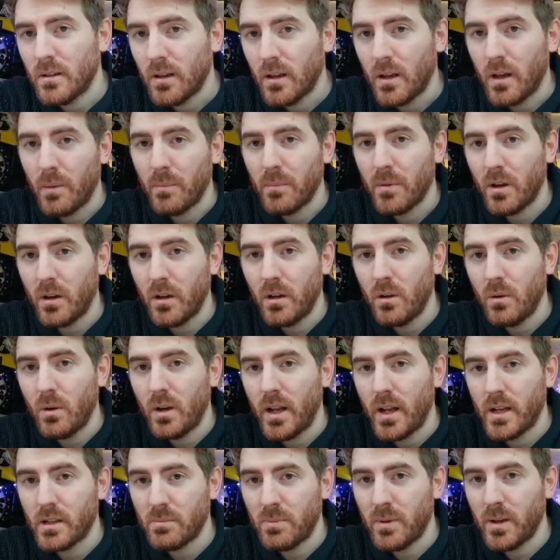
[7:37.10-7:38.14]
I'm going to do a
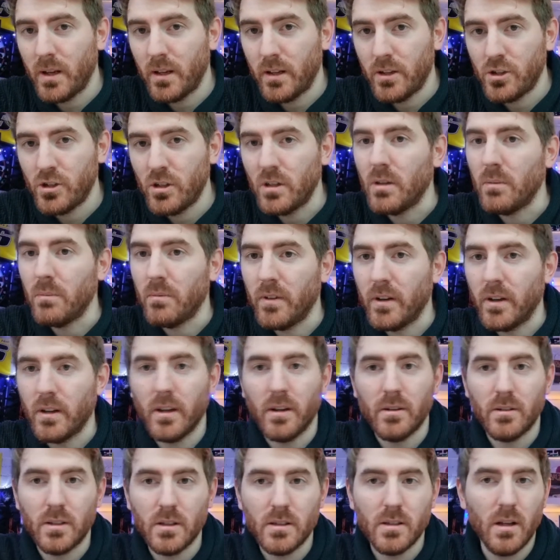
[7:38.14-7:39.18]
Let's Play the Sheep video
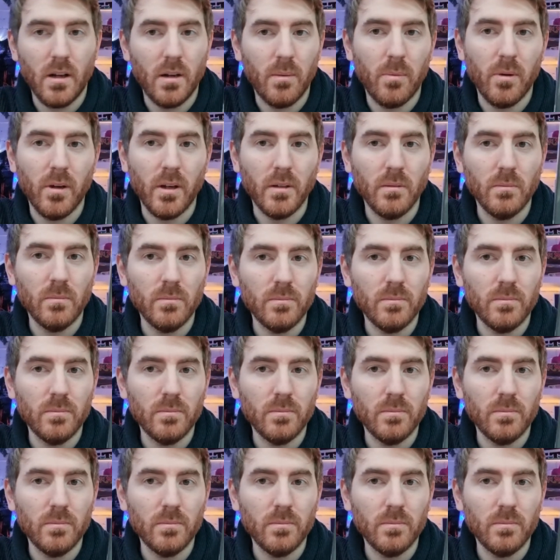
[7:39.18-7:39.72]
to celebrate.